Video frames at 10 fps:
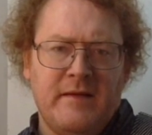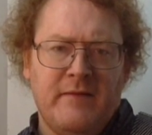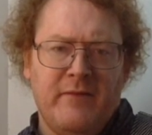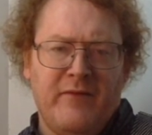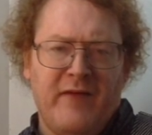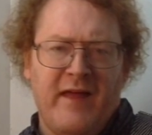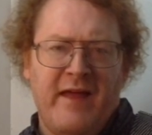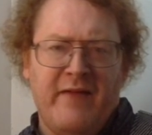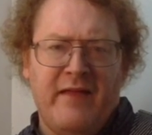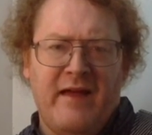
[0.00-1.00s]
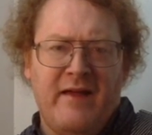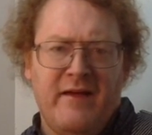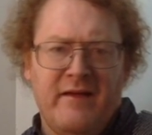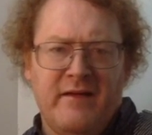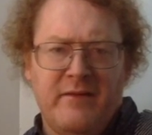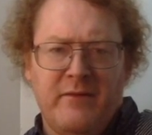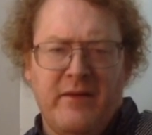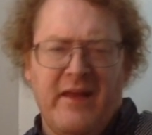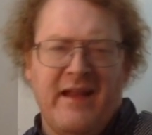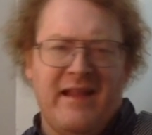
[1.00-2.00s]
we've got to have a lot of,
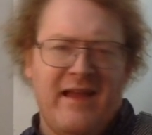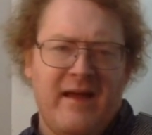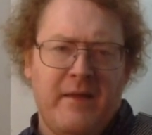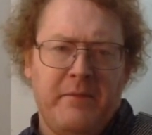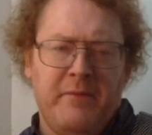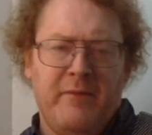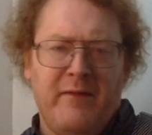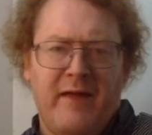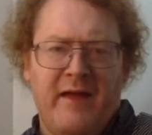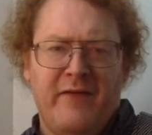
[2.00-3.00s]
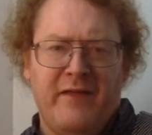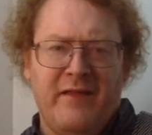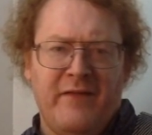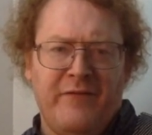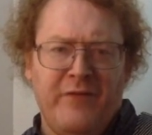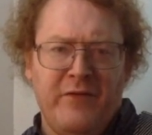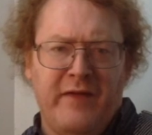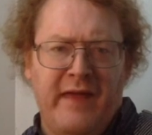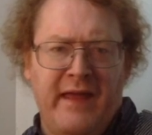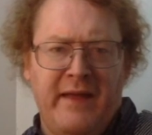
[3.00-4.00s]
well, not a lot, but we've got to have a few
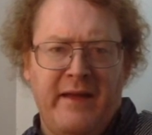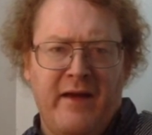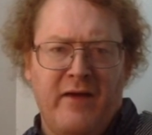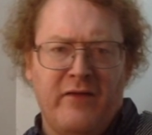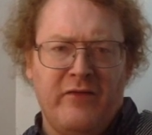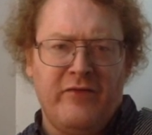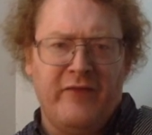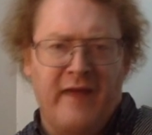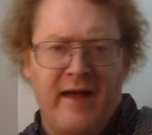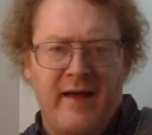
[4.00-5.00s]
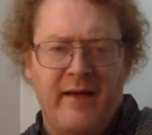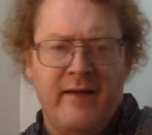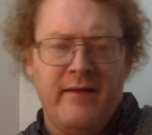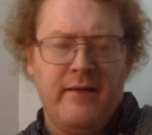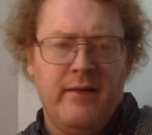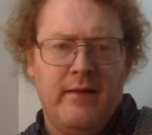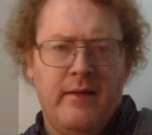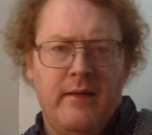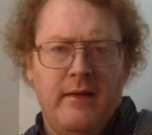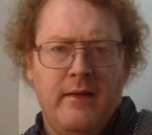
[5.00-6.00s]
key characters die,
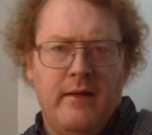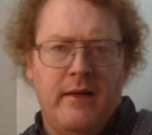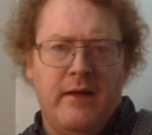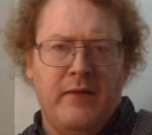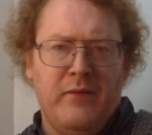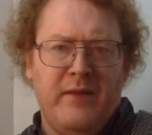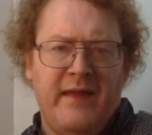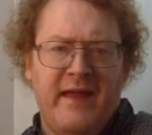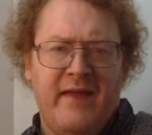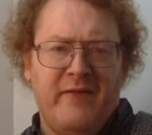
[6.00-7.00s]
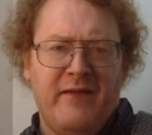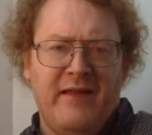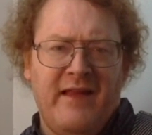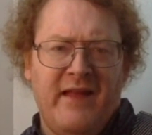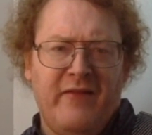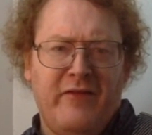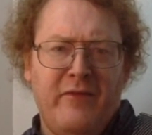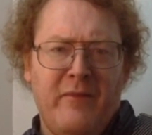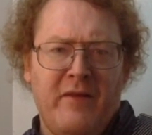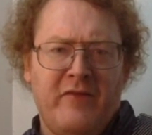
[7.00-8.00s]
and we can't really give
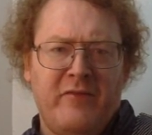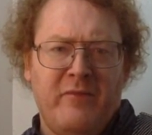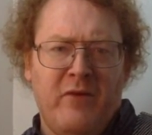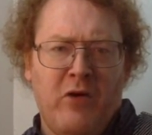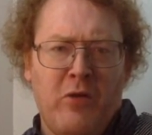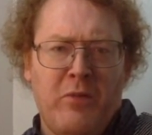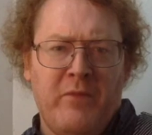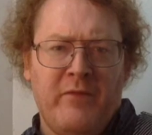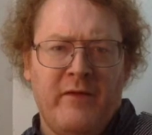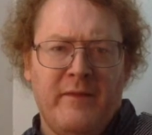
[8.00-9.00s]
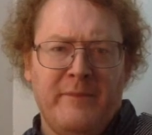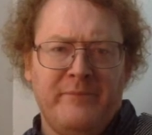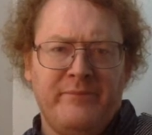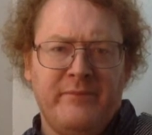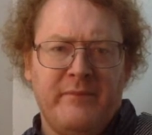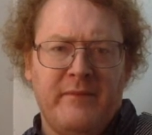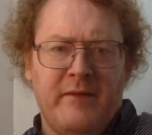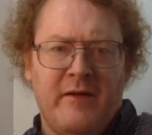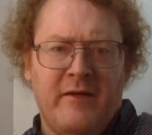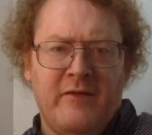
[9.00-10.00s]
too much hope of
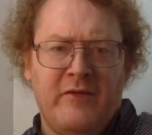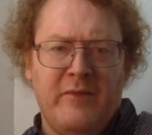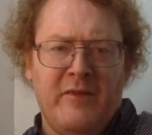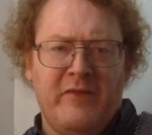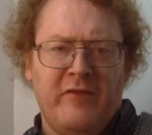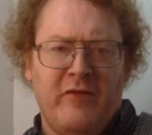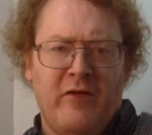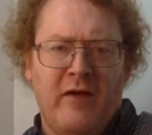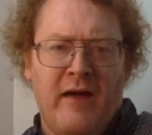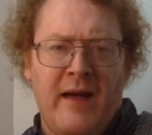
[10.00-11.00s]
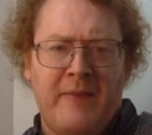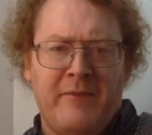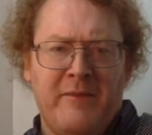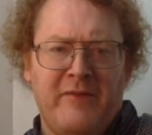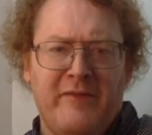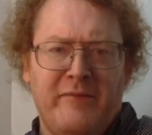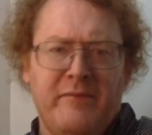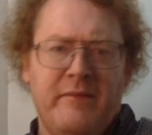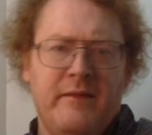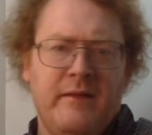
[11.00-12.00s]
too much
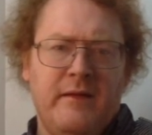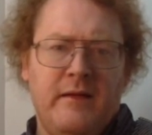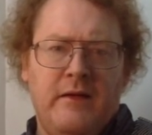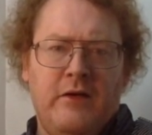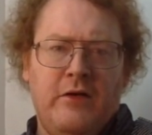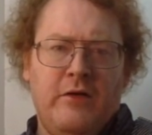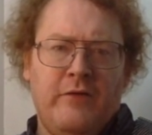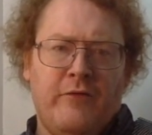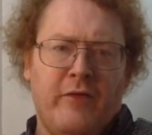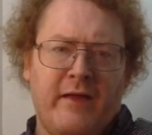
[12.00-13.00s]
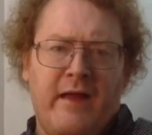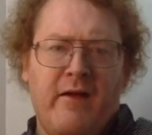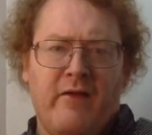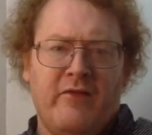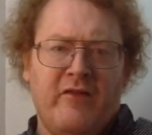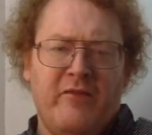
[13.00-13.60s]
optimism for the characters,